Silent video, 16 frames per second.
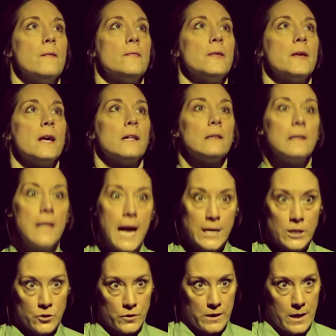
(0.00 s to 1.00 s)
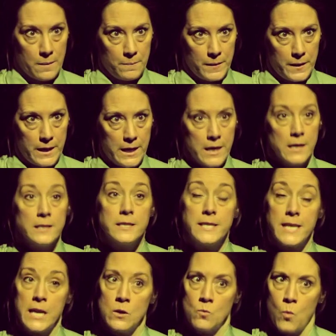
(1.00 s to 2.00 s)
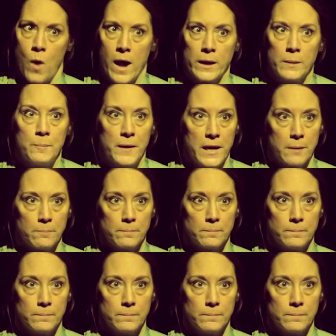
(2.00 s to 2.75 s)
The electric company didn't want to be a,